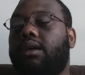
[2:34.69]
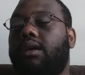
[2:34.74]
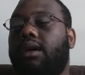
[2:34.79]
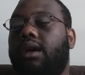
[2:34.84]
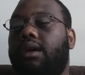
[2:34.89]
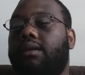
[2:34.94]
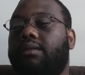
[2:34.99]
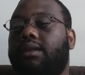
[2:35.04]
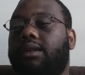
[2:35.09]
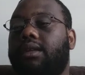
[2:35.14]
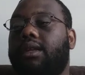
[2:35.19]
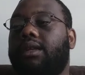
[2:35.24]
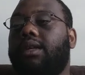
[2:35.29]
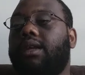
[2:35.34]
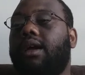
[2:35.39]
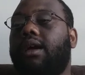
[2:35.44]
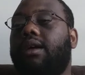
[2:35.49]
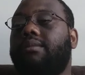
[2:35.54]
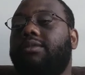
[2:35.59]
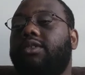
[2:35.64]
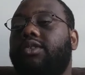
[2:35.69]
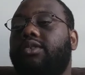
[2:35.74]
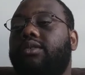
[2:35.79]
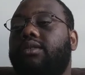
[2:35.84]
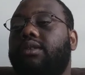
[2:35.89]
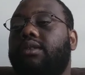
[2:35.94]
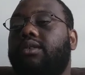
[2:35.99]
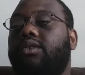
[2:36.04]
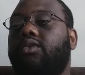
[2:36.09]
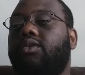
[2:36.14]
uh, they did come to
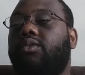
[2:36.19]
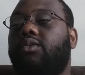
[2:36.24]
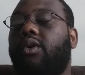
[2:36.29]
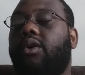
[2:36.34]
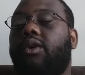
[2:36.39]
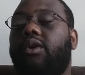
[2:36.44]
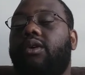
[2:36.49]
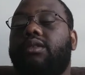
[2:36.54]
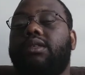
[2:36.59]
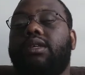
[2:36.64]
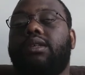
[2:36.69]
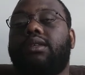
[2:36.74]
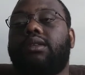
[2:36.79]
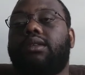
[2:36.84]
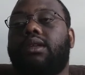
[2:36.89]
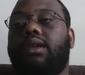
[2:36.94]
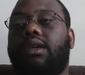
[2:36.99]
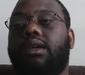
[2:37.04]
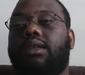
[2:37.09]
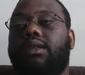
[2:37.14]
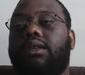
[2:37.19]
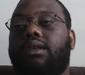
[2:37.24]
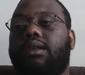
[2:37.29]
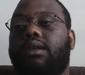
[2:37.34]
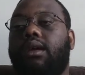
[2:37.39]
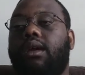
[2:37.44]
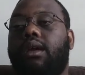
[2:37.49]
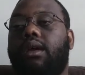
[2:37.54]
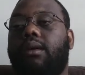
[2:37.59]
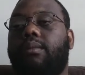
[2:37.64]
the new world and, and
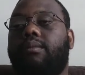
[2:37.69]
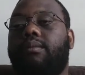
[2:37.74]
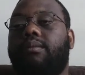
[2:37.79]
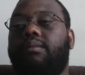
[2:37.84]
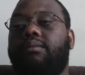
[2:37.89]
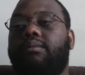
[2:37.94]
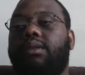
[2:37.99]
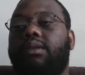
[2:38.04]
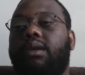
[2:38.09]
um,